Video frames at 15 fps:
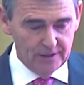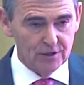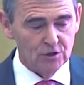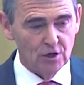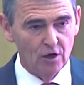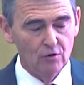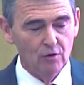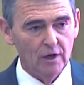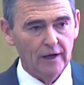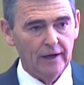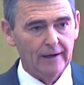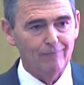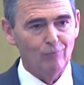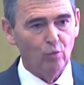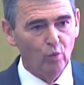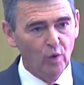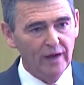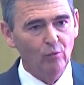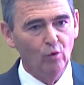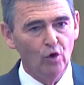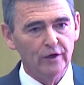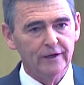So
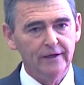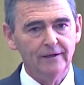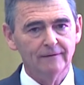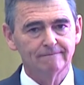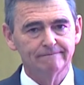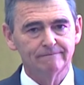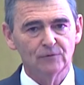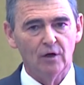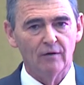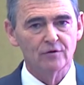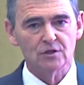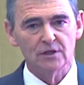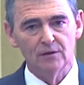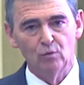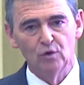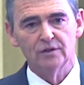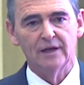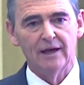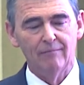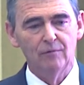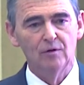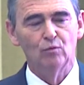we're working, obviously, with
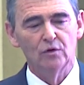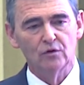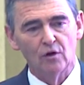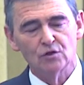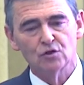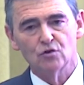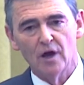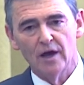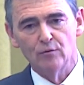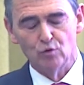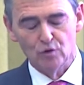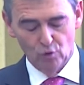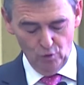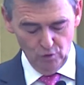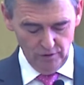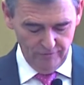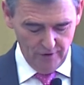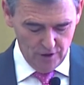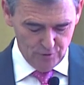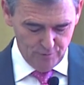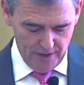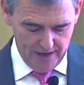government, with Austrade, with all of
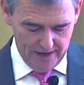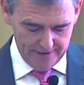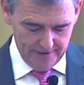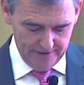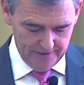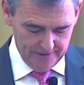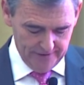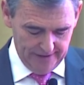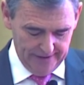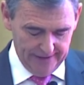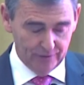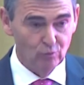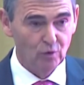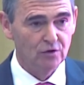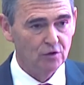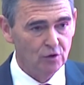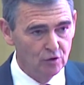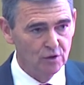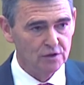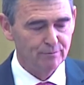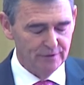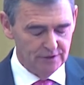those partners, and with you
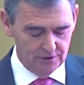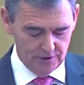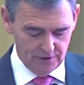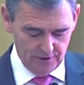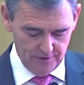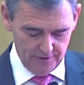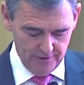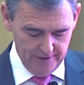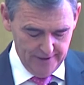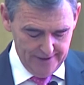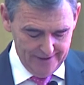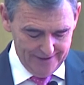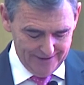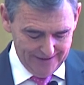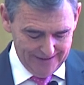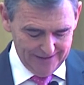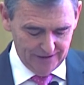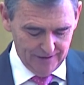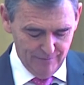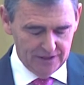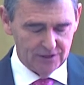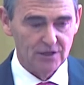as businesses, to get
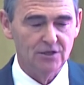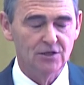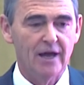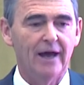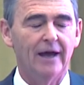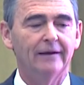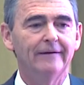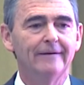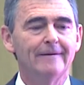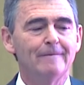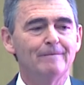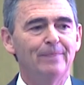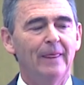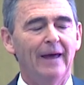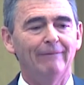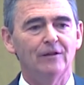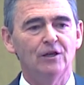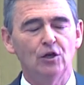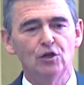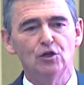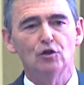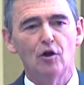the message out that
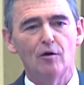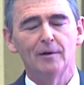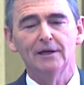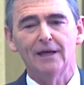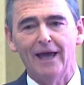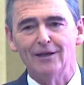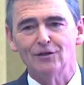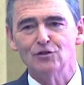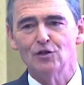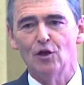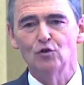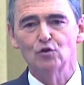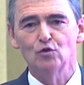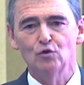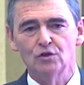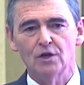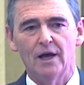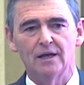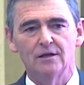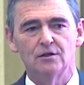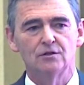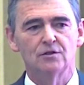the economic and social
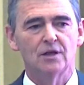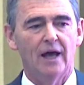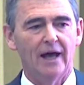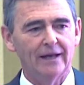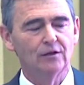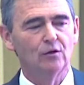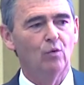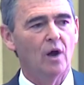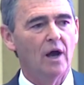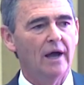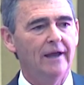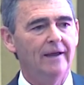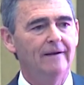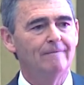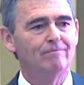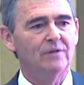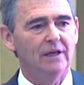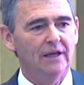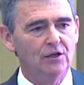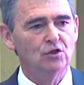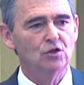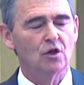changes underway
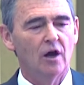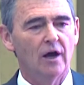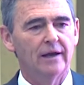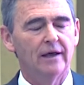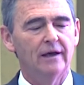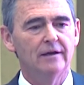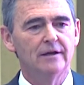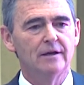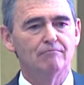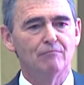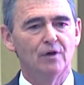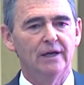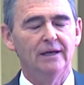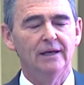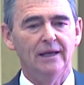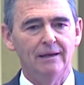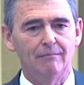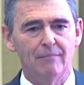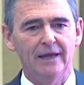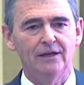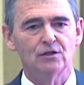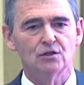in China mean
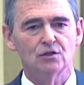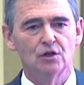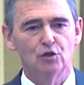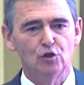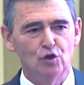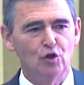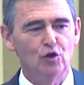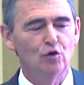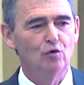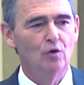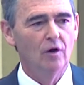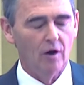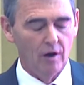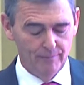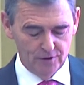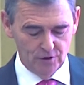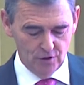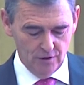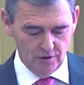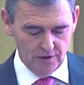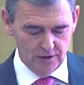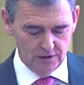immense new
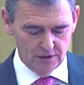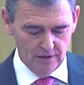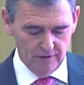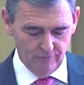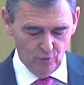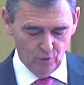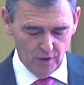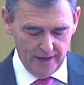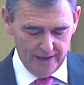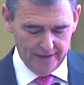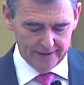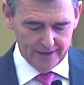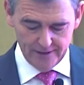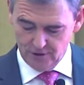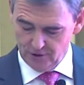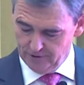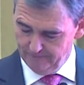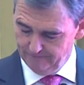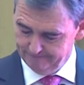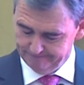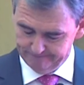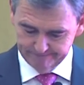opportunities for our nation.
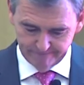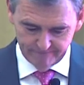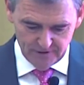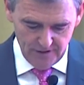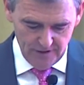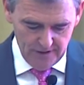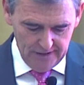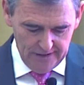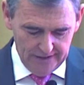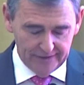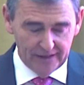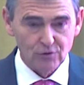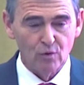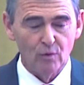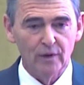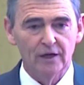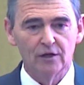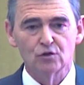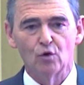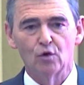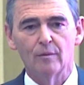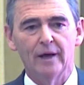And that's what we're going
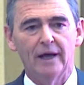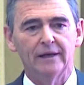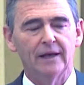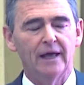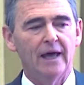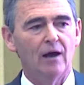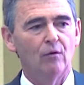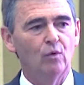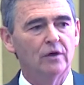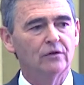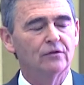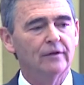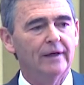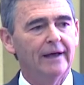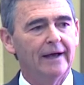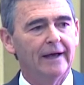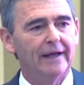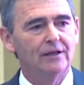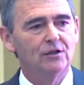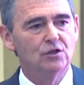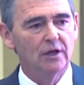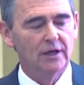to talk about now
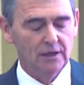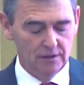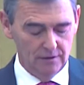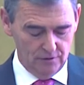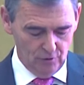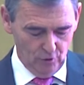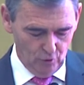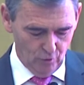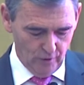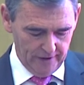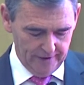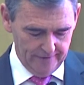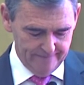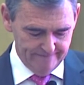with Jing Ulrich.